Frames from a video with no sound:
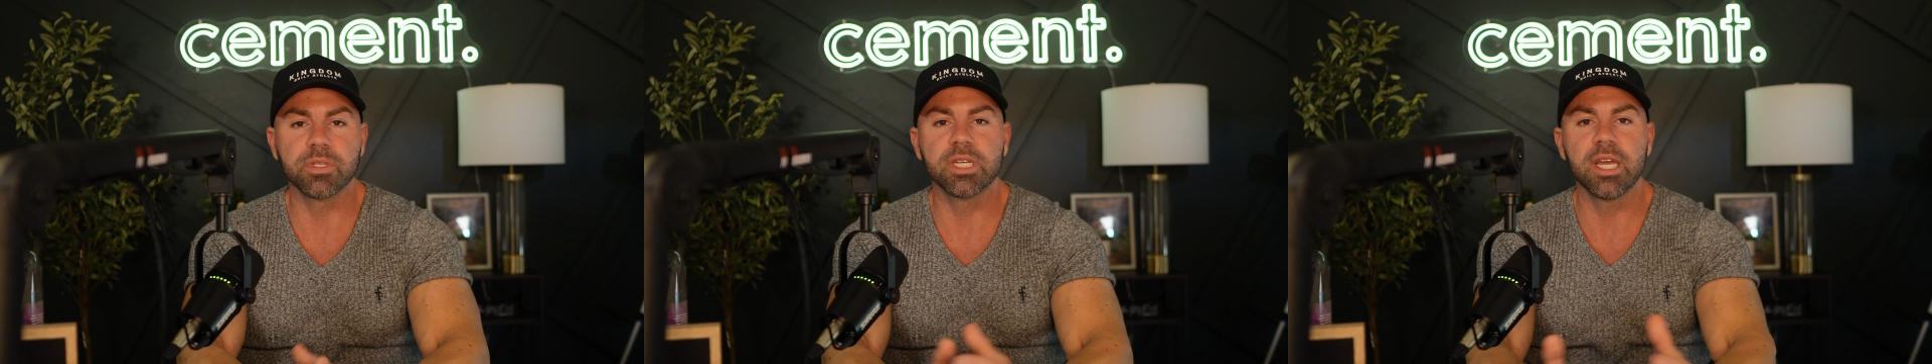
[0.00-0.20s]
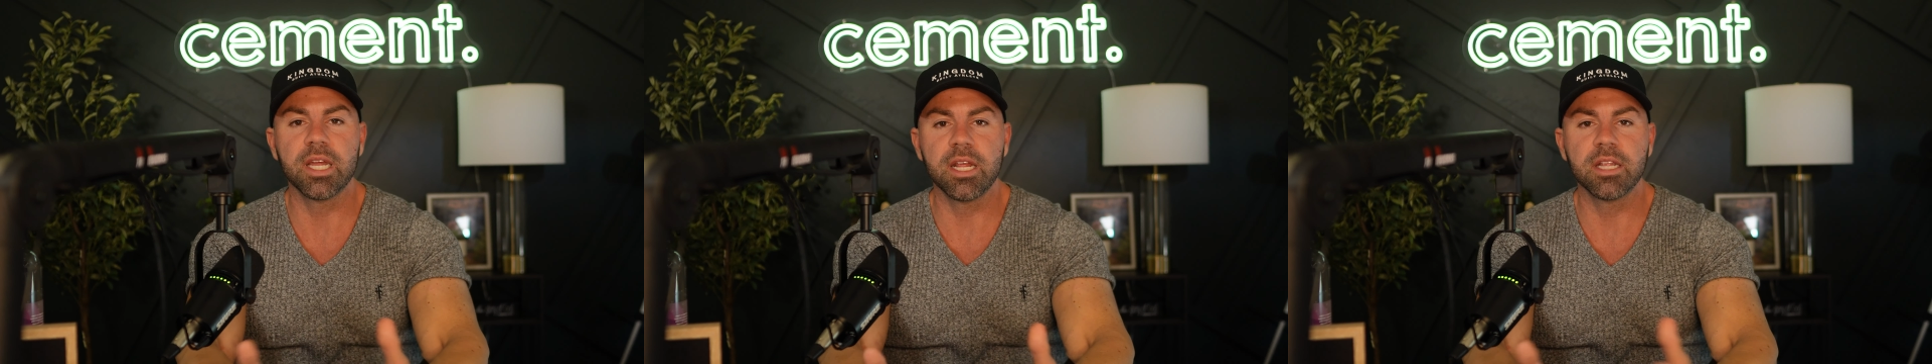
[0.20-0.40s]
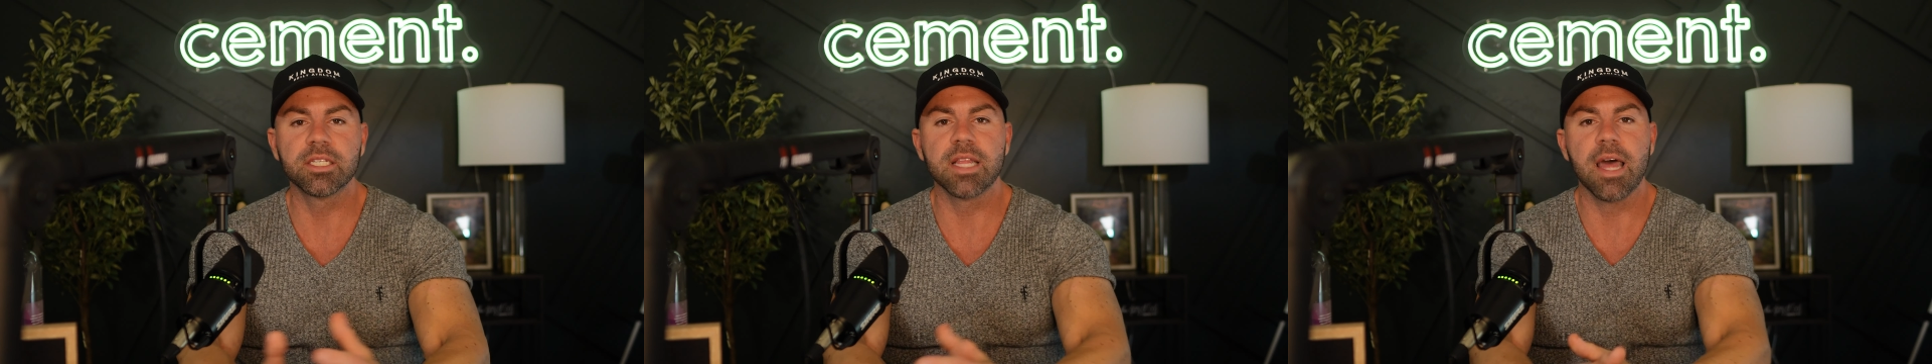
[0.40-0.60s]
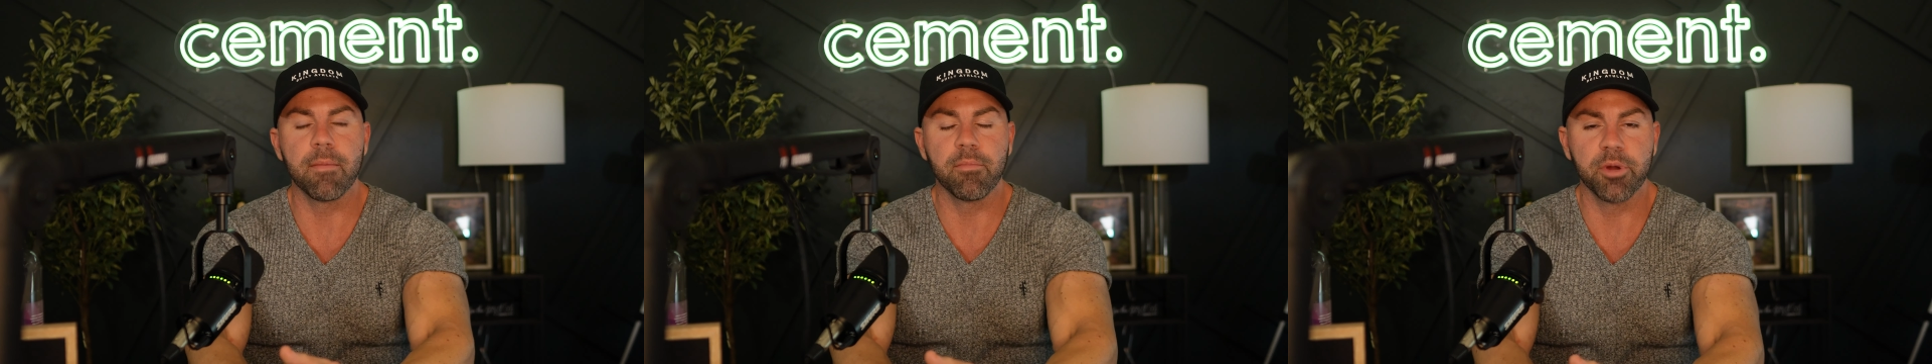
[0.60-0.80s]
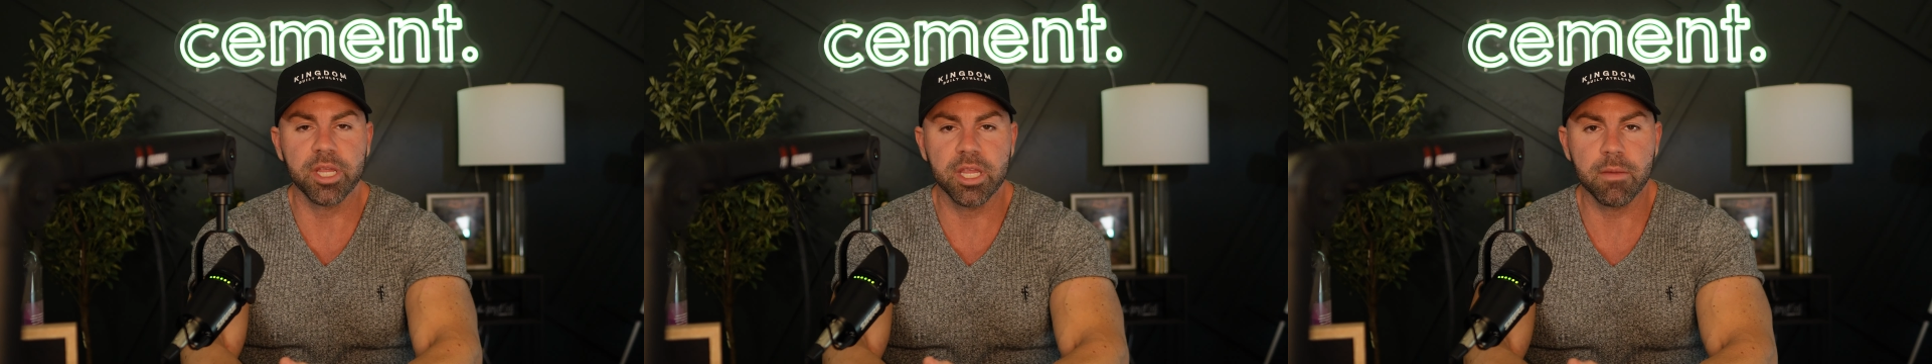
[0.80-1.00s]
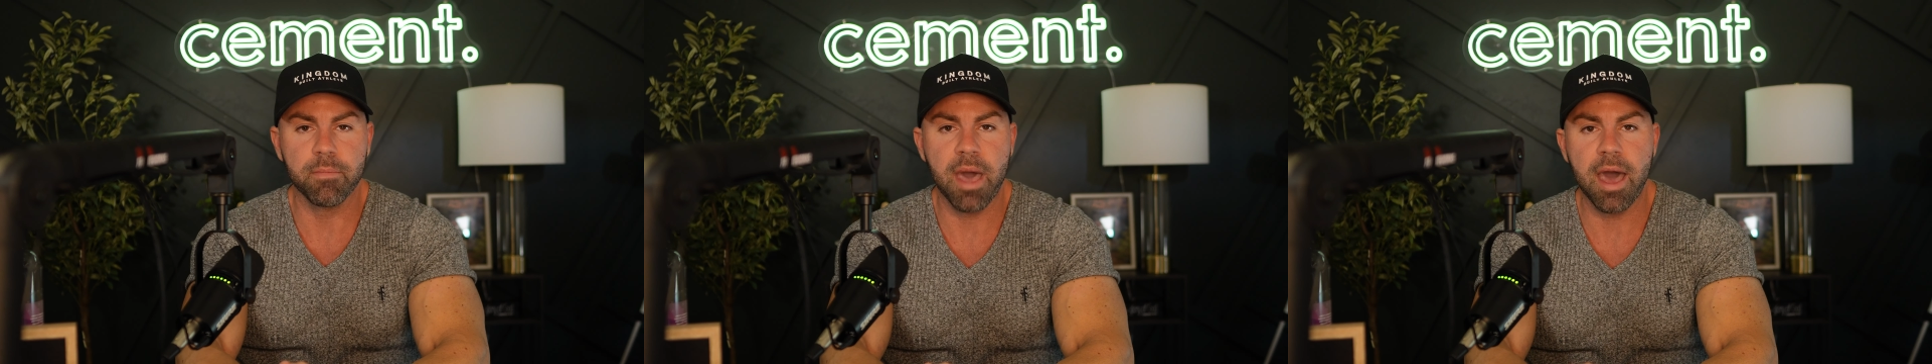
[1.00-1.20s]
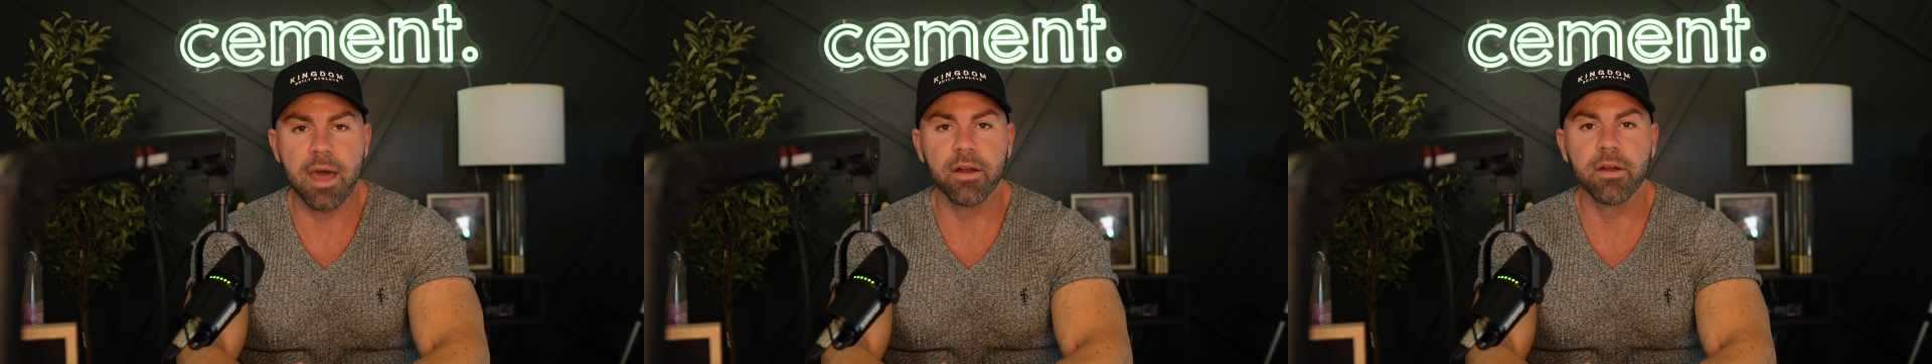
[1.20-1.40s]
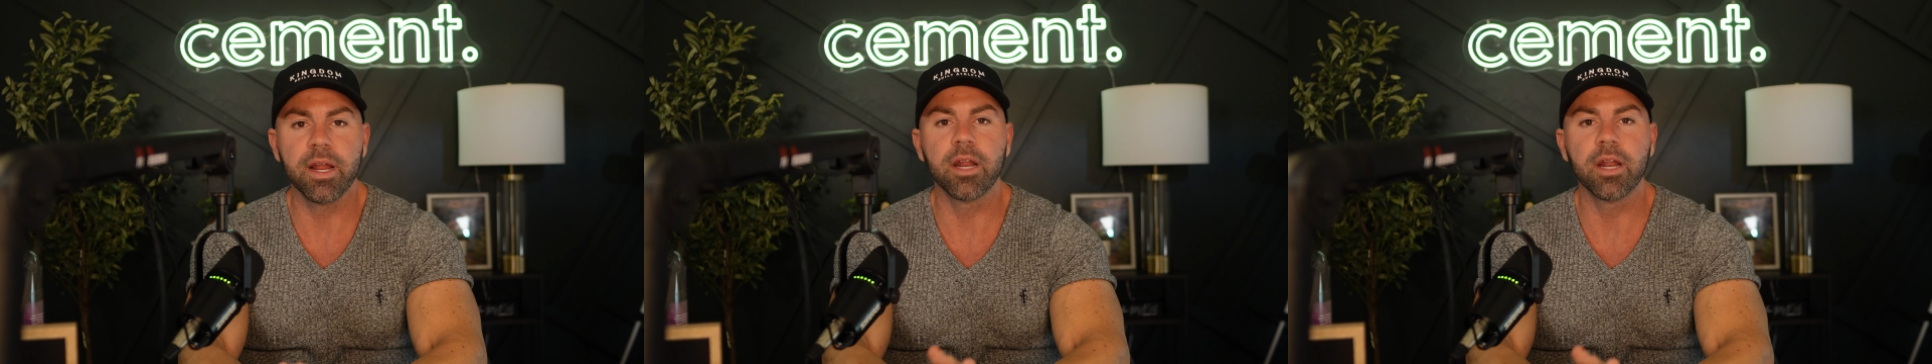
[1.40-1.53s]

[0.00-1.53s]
Get into that breathing pattern.